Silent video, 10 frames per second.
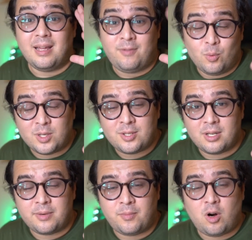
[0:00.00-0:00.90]
If you want to
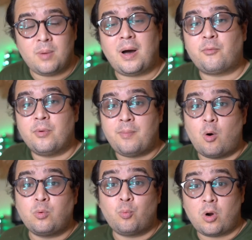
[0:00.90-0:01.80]
learn more about
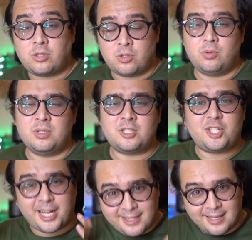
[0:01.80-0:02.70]
remote work tools,
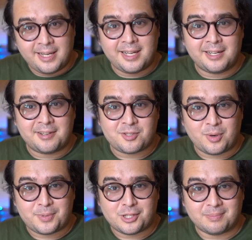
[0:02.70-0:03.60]
check the link in the
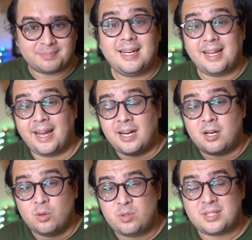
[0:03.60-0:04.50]
description. It
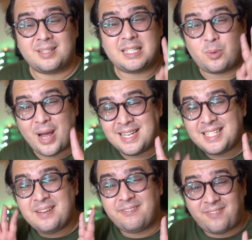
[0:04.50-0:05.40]
includes
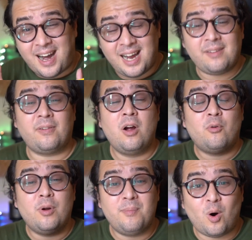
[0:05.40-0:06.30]
25
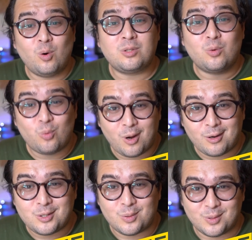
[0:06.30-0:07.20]
remote
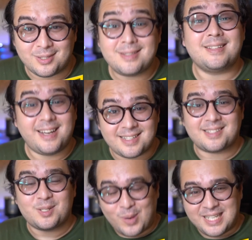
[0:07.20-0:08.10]
work tools.
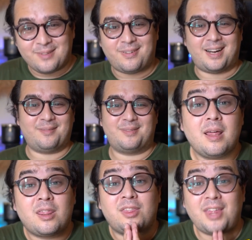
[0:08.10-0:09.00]
Yes, 25.
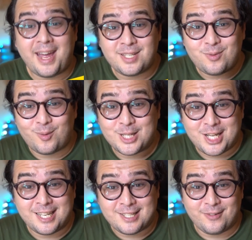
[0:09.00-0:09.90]
Thanks for
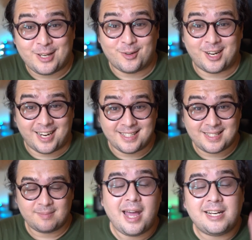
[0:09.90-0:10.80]
watching this video,
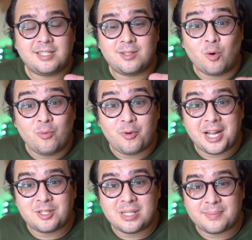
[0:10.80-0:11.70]
guys. And don't
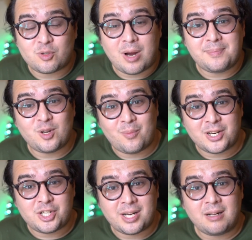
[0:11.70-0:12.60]
forget to subscribe to our
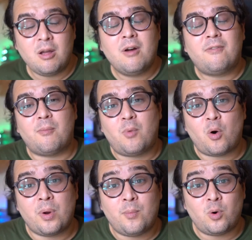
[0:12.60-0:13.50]
channel for more
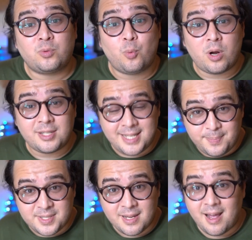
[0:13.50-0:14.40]
remote work
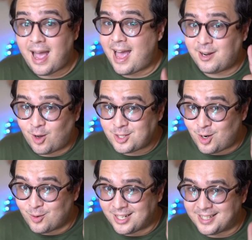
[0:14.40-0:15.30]
tips, and not
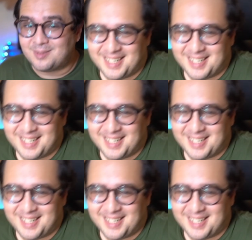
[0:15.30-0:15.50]
only.